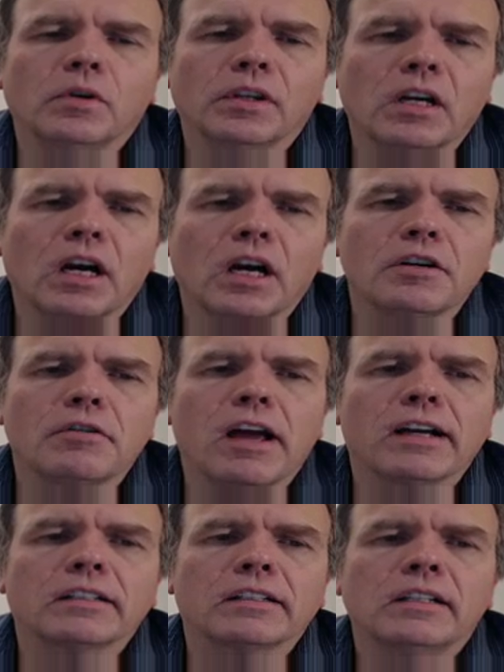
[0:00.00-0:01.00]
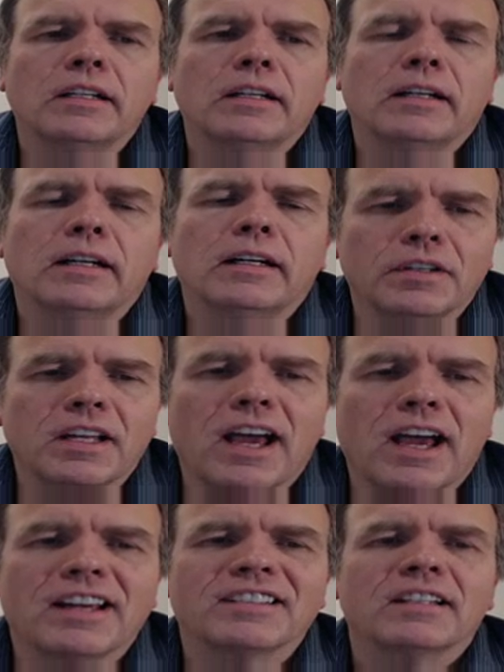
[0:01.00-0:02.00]
or the contract or the
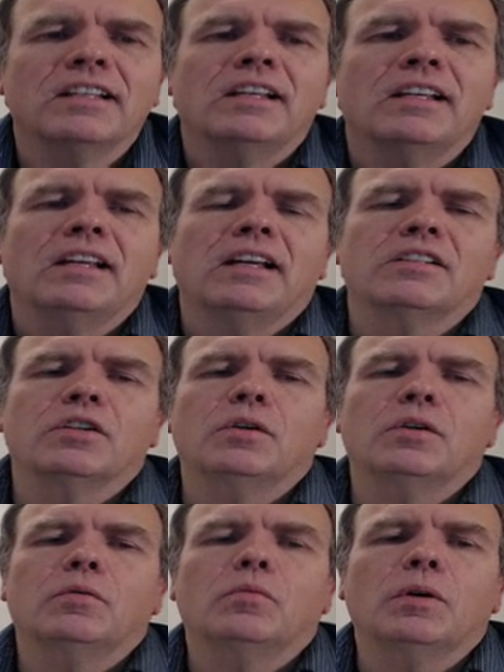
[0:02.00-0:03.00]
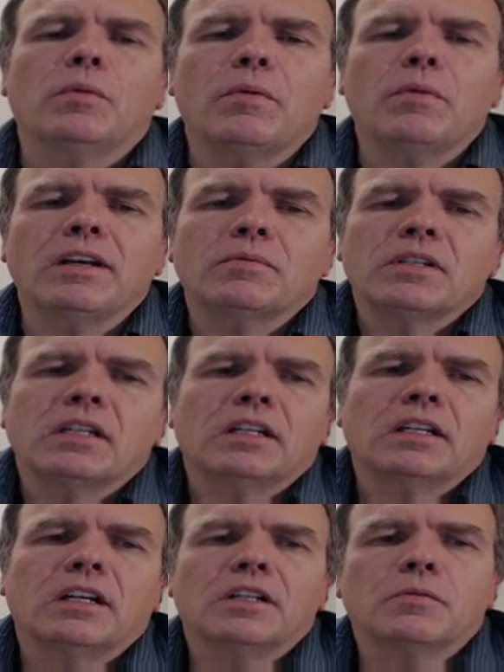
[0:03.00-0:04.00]
task. So what we wind up seeing
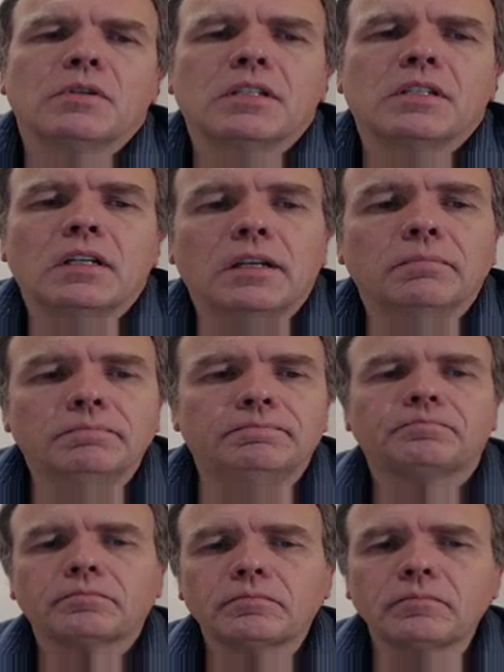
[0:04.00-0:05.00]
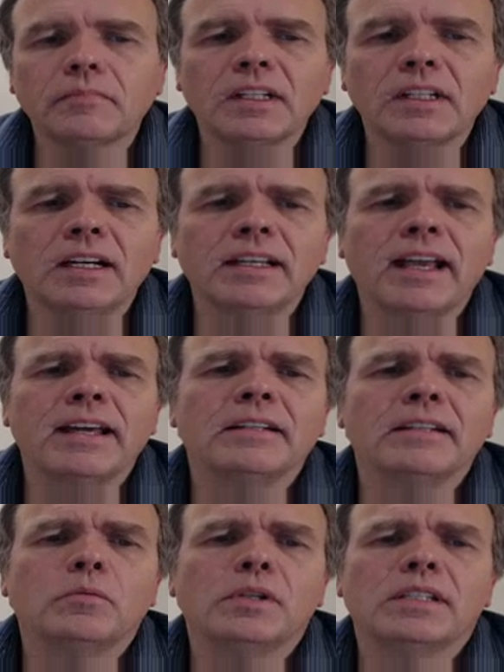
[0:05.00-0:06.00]
here is we see
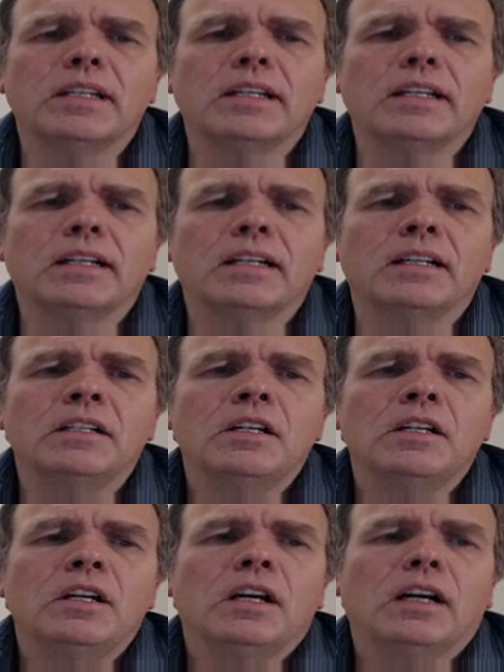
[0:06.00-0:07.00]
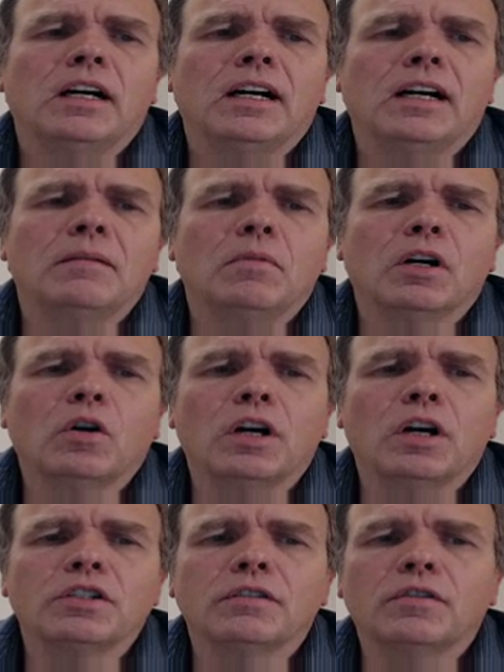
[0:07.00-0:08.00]
a
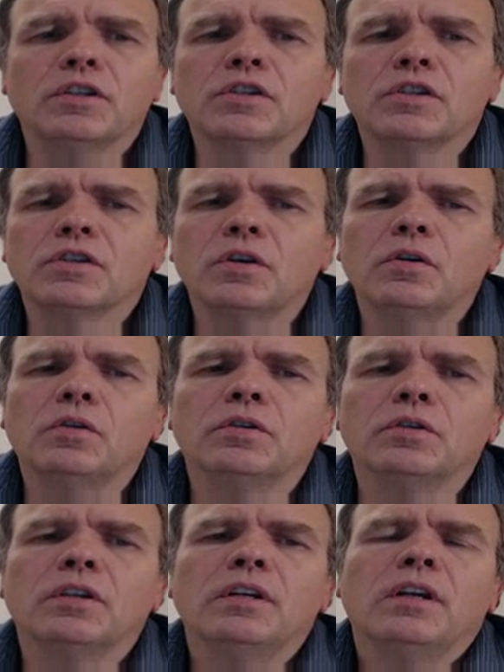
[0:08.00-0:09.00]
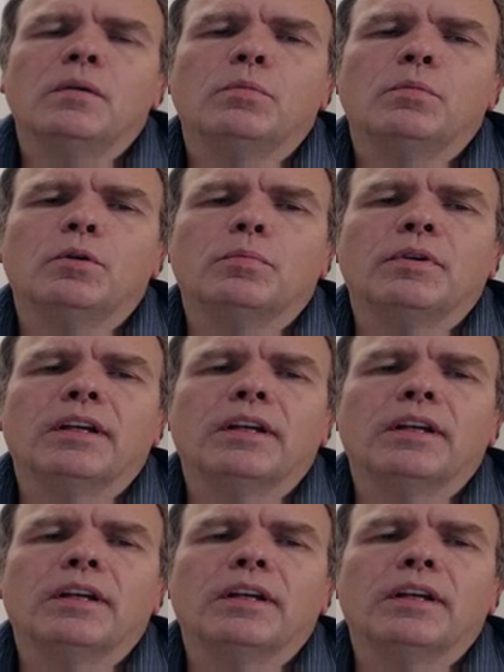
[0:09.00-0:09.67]
cost of goods sold per